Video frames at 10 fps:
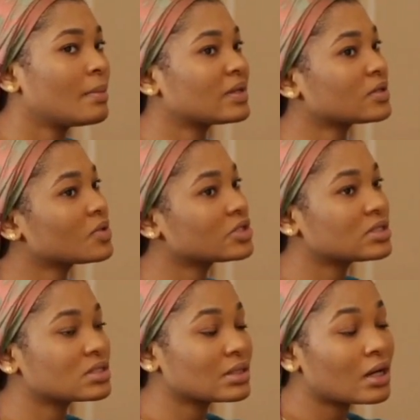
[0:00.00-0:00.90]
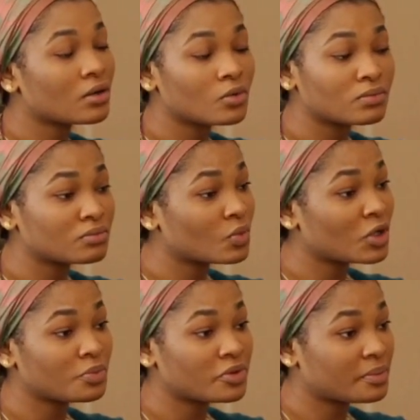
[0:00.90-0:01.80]
But the question is, how
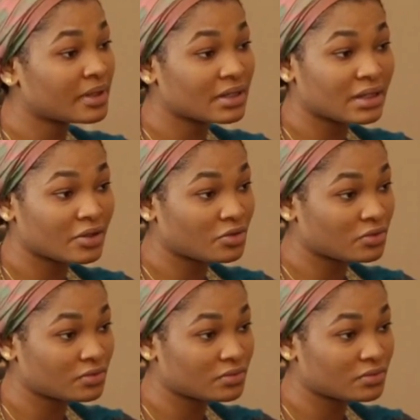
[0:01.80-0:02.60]
well prepared are you?